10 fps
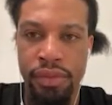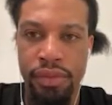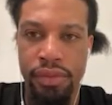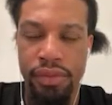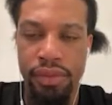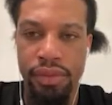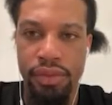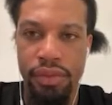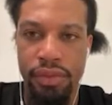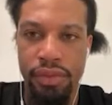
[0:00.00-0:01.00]

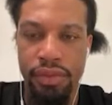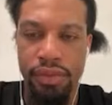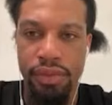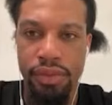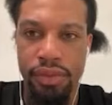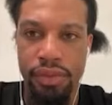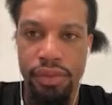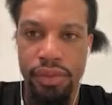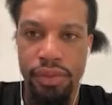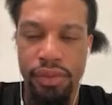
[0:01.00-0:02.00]

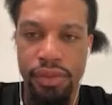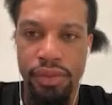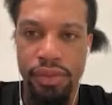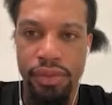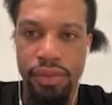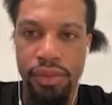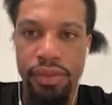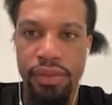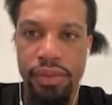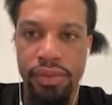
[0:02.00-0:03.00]

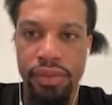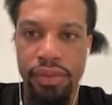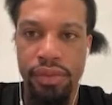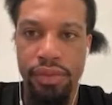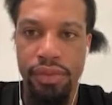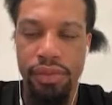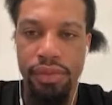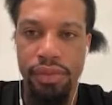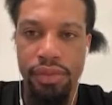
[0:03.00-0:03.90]
(not speaking)